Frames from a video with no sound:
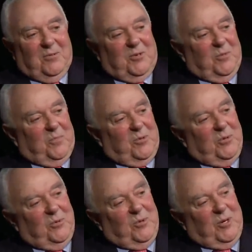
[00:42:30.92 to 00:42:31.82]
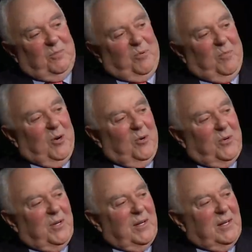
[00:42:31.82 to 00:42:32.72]
to, to uh,
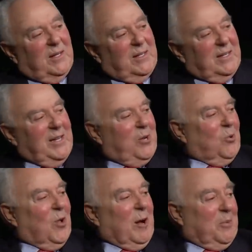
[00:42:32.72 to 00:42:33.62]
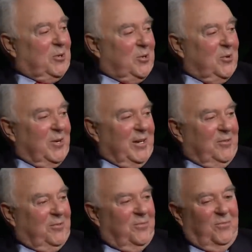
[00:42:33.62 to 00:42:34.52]
promote equal opportunity
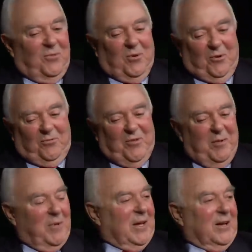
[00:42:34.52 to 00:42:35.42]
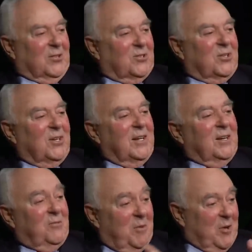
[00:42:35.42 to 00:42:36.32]
for females,
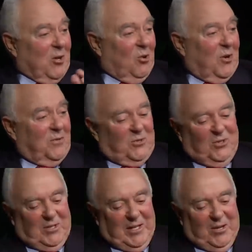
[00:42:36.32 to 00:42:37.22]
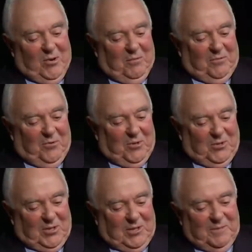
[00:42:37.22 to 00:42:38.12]
female officers in the armed
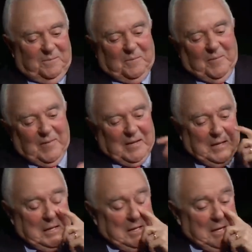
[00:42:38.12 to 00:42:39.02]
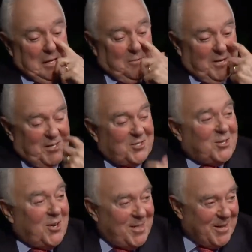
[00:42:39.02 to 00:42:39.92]
forces. And when he
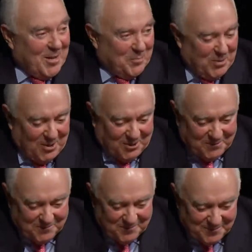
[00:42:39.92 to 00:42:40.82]
signed that bill,